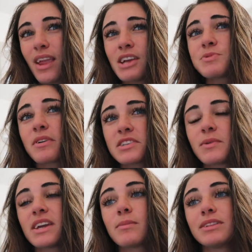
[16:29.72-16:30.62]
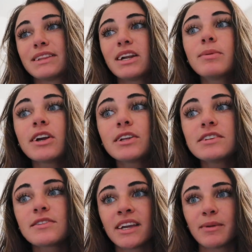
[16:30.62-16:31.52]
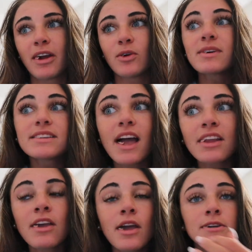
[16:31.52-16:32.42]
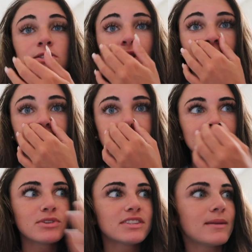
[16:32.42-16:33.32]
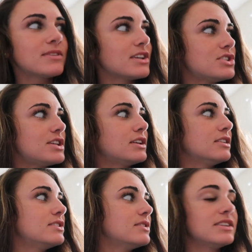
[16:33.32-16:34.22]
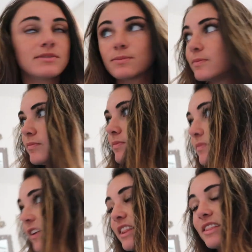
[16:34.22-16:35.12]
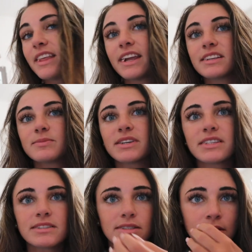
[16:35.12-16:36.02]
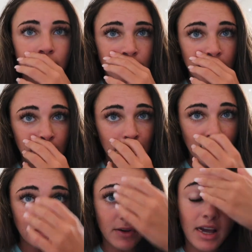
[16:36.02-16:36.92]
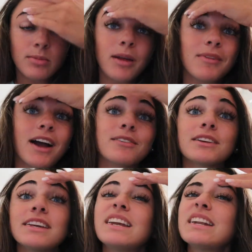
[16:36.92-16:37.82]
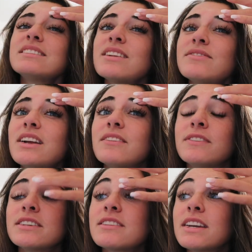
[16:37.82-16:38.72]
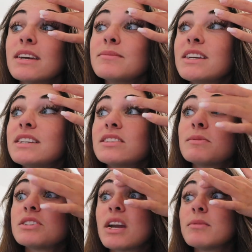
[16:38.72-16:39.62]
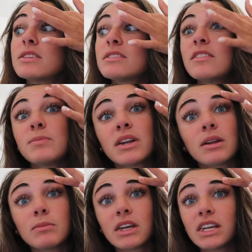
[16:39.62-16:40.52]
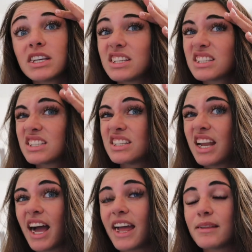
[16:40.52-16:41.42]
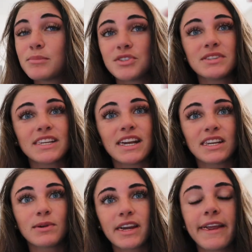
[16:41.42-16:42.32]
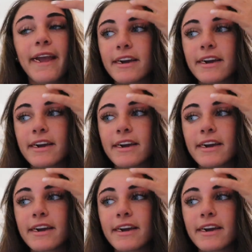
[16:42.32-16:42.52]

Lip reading: I should probably start waking up a little bit early so I can get my homework done, so I have at least more time to like chill and do these fun things, because I don't know how, but I'm not really getting stuff done. It feels like I'm taking so much time on stuff, but I'm like not, between tanning, working